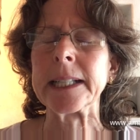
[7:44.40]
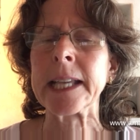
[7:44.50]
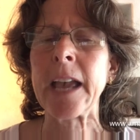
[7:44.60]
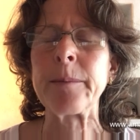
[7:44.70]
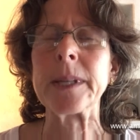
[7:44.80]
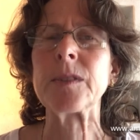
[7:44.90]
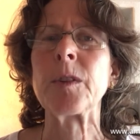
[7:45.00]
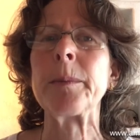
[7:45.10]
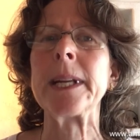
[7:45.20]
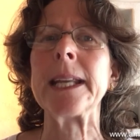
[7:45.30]
It gave me
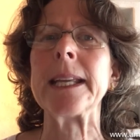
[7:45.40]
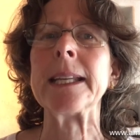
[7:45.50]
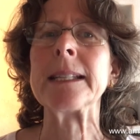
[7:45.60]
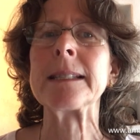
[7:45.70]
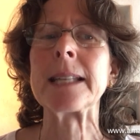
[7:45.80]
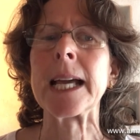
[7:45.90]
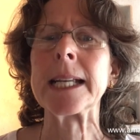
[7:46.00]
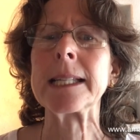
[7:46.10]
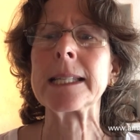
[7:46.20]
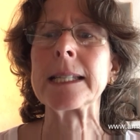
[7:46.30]
so many
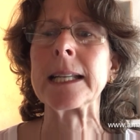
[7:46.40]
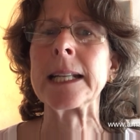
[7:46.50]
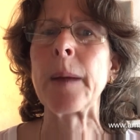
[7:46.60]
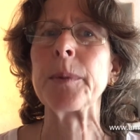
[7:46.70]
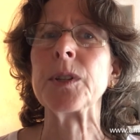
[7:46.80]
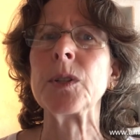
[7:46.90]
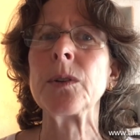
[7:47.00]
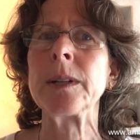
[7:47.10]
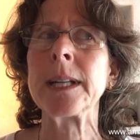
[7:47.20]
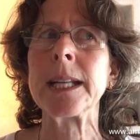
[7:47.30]
insights and
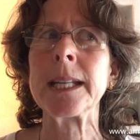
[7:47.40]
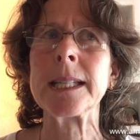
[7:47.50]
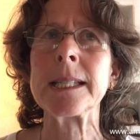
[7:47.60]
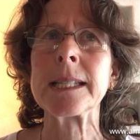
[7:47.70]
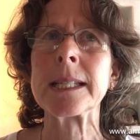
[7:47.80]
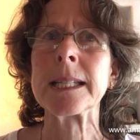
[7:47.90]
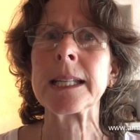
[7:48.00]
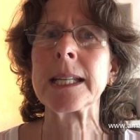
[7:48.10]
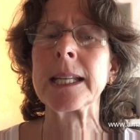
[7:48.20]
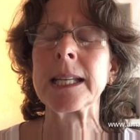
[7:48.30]
opportunities,
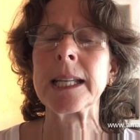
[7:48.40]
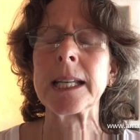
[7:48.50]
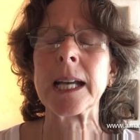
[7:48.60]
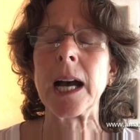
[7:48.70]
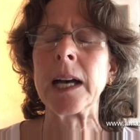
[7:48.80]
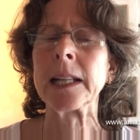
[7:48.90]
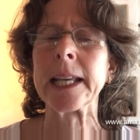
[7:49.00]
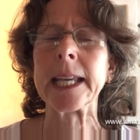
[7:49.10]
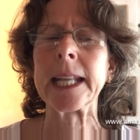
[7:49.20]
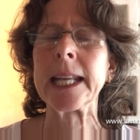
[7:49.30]

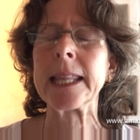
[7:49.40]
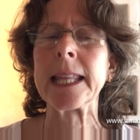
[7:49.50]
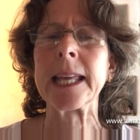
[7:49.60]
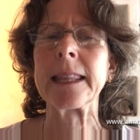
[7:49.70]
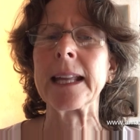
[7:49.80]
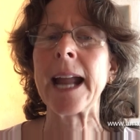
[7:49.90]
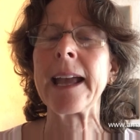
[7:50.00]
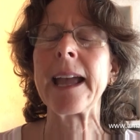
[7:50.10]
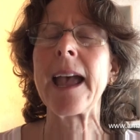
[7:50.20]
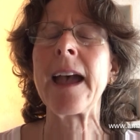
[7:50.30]
unlike anything that
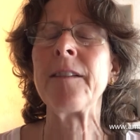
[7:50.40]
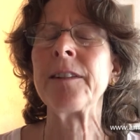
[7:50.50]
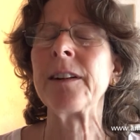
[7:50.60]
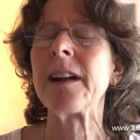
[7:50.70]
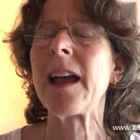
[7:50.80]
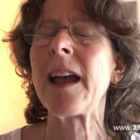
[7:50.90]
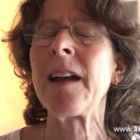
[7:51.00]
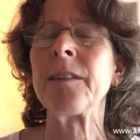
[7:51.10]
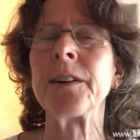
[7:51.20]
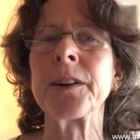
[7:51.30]
I ever
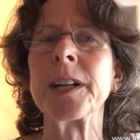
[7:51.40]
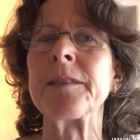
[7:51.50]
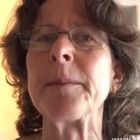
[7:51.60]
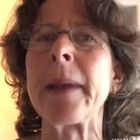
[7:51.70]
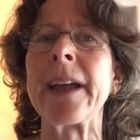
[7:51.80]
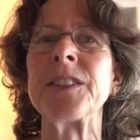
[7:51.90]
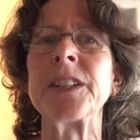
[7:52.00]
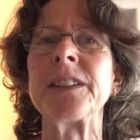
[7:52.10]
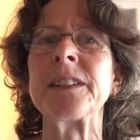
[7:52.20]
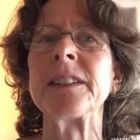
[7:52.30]
could have
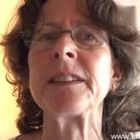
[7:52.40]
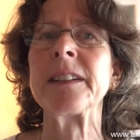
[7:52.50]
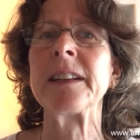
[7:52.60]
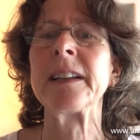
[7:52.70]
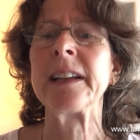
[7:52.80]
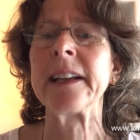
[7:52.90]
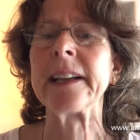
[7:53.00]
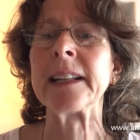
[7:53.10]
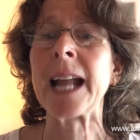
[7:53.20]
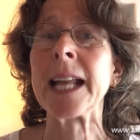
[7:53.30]
imagined.
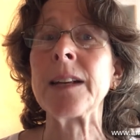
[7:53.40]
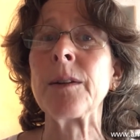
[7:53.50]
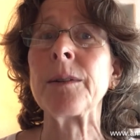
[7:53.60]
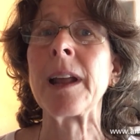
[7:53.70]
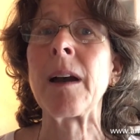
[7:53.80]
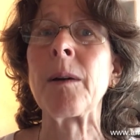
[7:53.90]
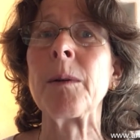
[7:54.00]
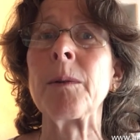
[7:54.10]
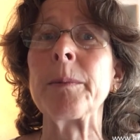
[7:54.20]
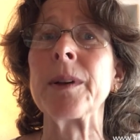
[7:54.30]
And I know
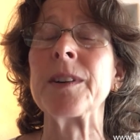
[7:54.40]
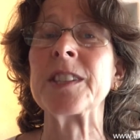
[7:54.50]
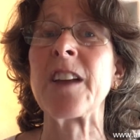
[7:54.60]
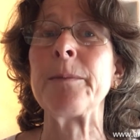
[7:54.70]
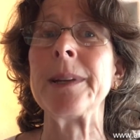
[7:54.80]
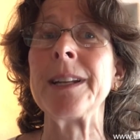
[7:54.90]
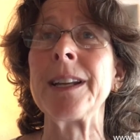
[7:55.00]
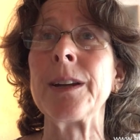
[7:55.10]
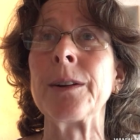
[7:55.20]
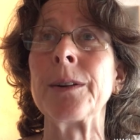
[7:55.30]
now, because I've been
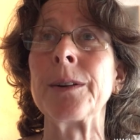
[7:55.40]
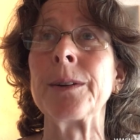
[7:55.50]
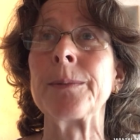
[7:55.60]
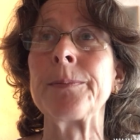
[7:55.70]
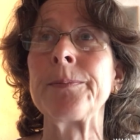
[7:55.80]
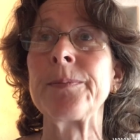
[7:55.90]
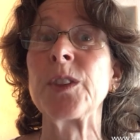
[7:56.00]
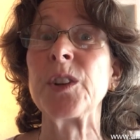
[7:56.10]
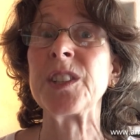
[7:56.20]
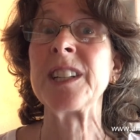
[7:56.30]
here
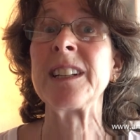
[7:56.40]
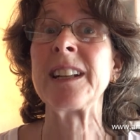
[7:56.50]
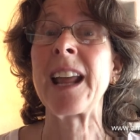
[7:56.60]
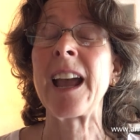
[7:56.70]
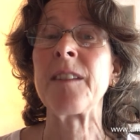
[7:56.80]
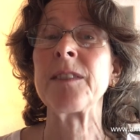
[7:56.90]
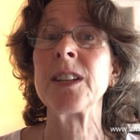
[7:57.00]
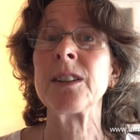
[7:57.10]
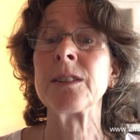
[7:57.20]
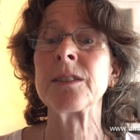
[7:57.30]
13 and a half
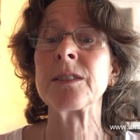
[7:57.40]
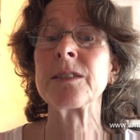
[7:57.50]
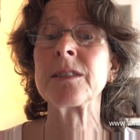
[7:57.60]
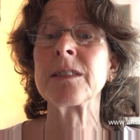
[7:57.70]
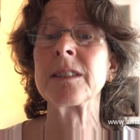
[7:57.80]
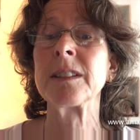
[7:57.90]
years,